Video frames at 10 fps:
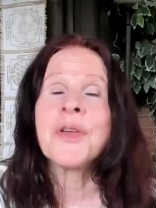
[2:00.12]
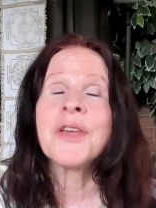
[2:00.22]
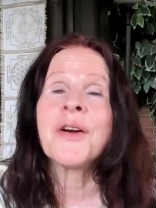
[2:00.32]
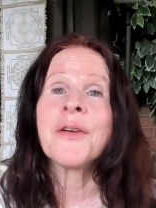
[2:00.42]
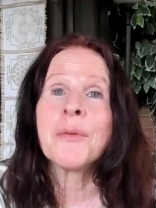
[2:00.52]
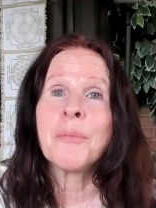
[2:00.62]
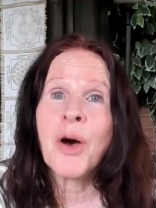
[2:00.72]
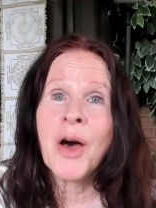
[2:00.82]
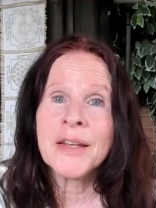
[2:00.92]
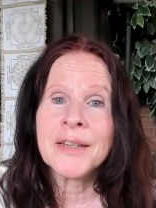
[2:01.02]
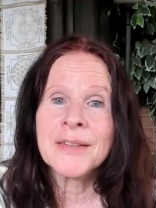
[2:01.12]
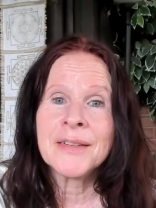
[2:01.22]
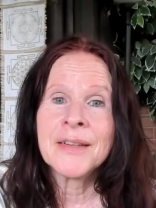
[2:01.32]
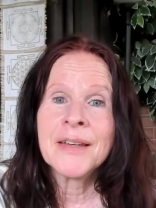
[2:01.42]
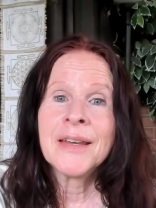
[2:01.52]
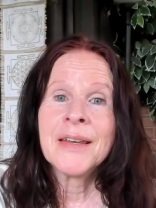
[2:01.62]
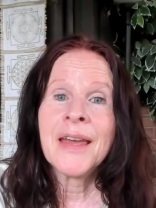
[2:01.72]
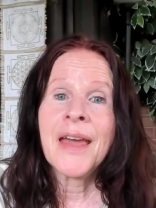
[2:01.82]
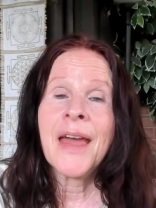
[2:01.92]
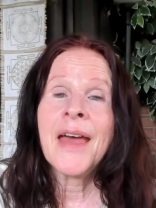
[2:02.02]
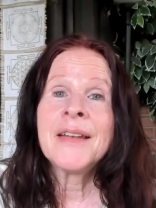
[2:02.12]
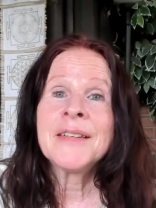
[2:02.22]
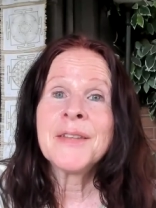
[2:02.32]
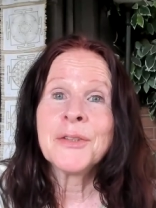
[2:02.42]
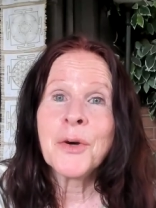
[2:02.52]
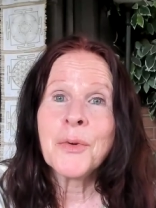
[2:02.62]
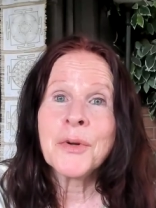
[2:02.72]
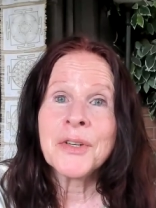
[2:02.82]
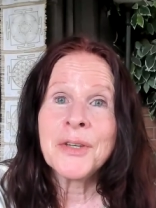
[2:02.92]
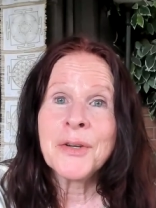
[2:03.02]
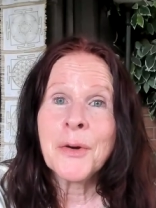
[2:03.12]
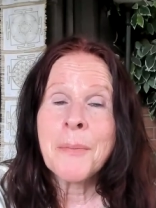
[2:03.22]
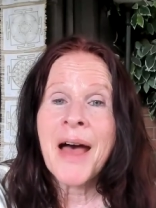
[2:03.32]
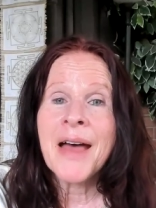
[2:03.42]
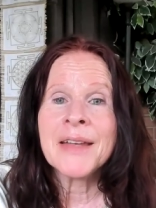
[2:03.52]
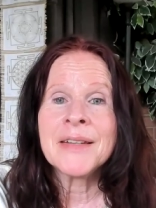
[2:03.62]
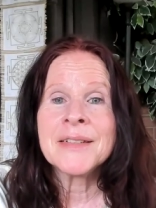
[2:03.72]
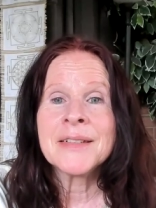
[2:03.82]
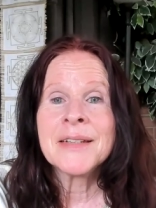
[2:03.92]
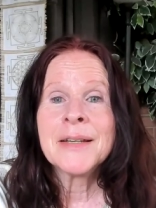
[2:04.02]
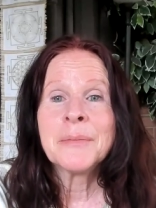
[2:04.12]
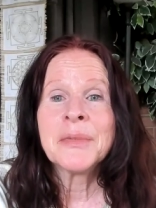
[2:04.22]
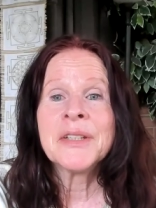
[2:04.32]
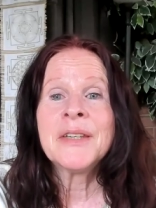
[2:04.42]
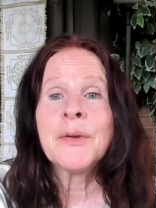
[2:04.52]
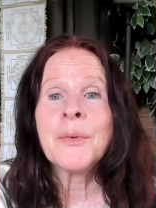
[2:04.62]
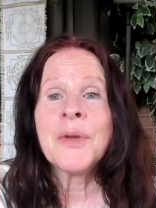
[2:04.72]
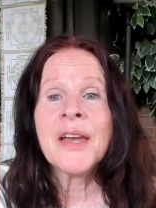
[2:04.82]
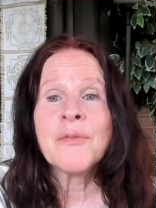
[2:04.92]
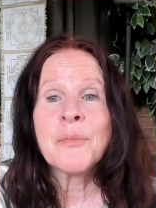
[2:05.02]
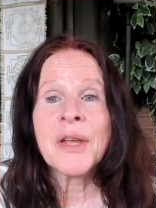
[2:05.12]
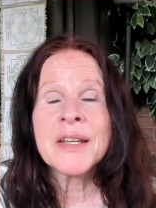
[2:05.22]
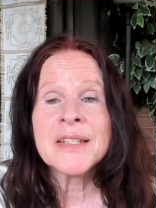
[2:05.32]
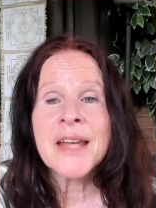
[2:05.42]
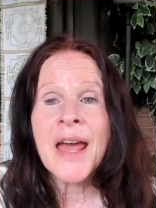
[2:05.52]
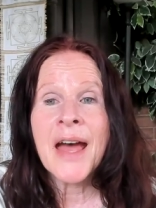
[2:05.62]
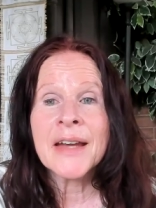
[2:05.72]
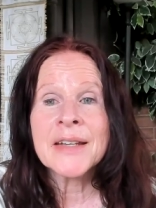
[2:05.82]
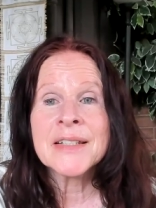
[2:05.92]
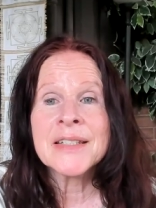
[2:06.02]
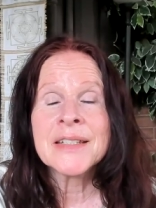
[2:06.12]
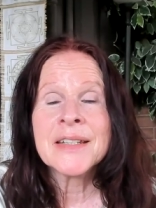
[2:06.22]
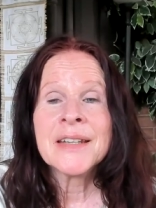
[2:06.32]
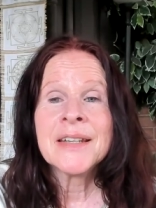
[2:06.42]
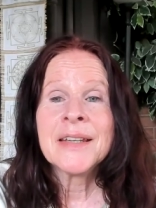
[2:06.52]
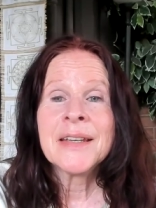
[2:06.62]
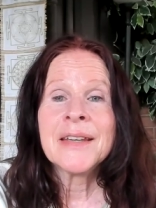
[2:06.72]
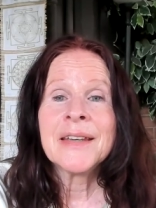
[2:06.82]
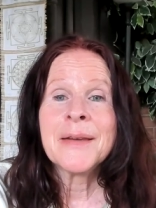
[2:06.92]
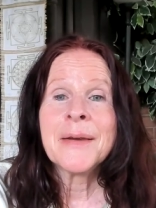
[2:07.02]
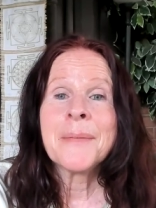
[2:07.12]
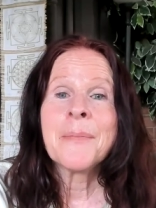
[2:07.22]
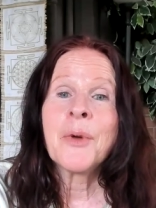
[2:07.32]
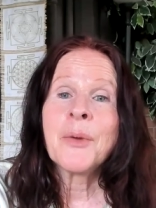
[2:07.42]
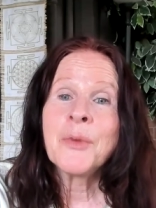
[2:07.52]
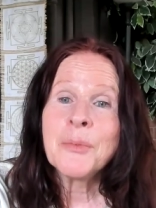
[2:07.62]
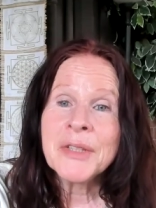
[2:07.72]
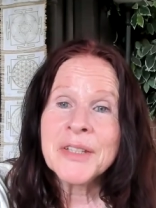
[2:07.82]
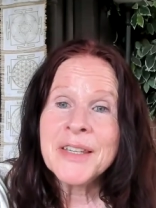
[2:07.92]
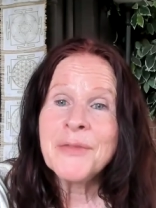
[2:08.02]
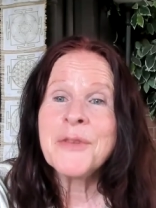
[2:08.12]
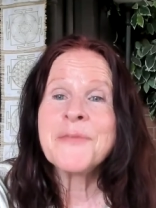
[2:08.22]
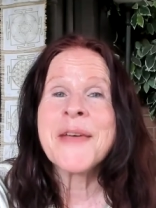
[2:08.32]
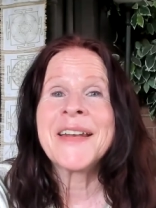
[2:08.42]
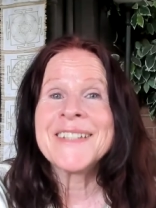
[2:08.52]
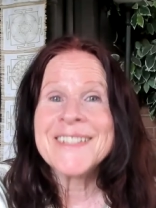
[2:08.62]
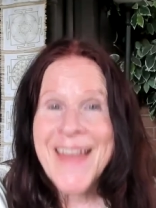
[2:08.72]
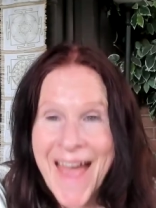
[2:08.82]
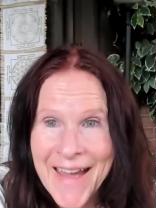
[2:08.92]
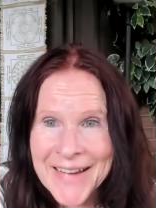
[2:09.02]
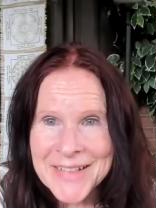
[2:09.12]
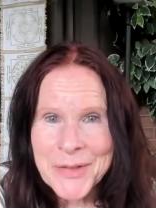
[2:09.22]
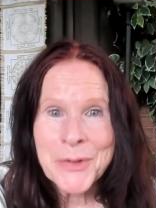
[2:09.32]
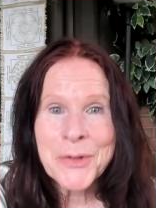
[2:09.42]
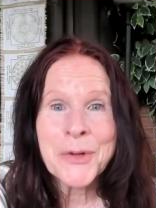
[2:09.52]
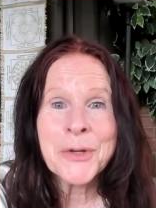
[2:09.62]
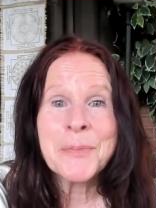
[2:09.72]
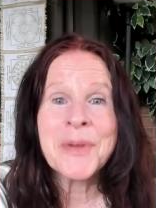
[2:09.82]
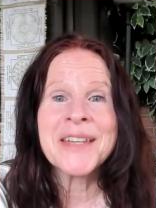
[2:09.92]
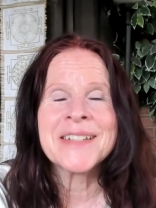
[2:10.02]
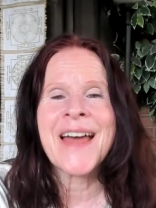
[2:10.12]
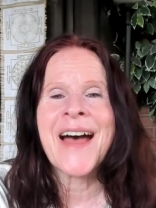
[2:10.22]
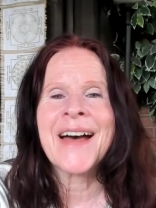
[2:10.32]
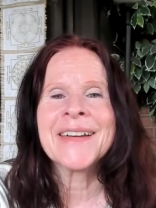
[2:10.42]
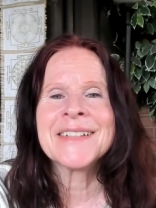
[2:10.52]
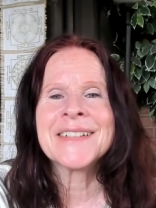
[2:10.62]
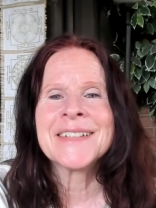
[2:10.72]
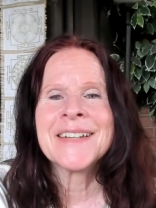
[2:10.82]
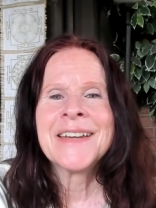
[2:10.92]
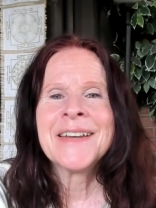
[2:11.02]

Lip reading: we are the body and the lower ego mind, believing we have been attacked. When we believe we've been attacked or could be attacked,